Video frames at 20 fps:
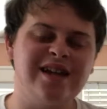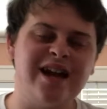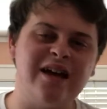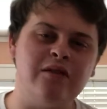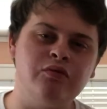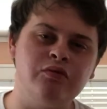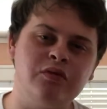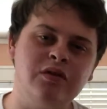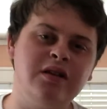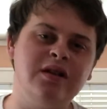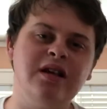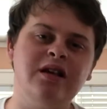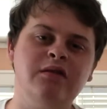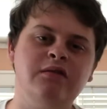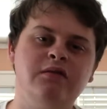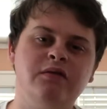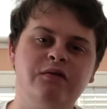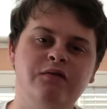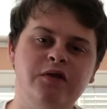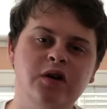And I really
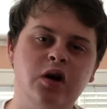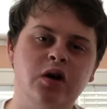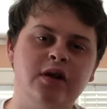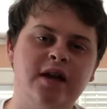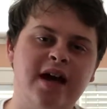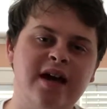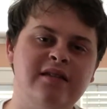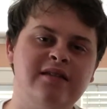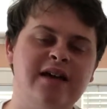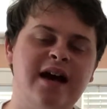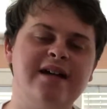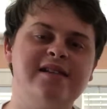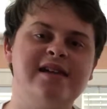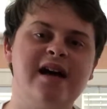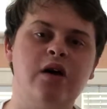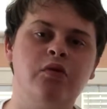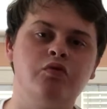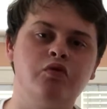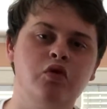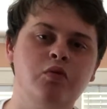feel like that's
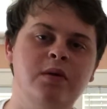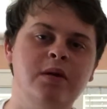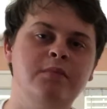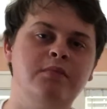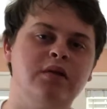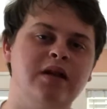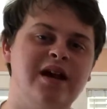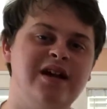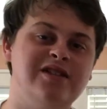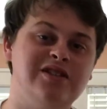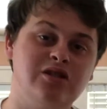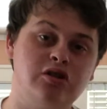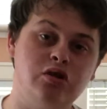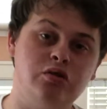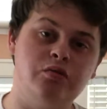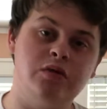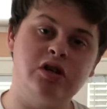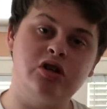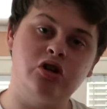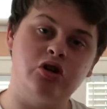how Reuben Blades
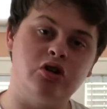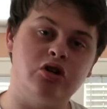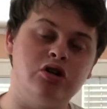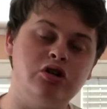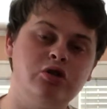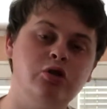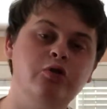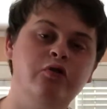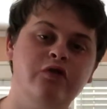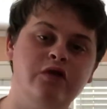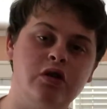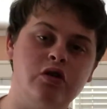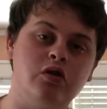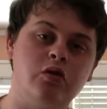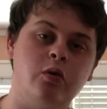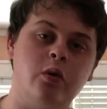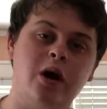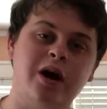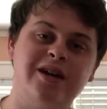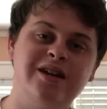could return to Fear
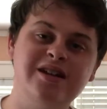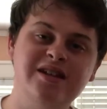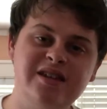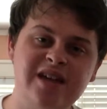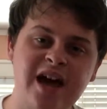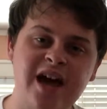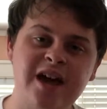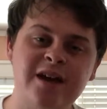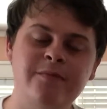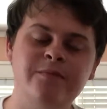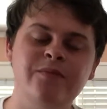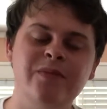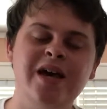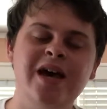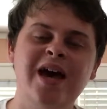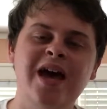the Walking Dead.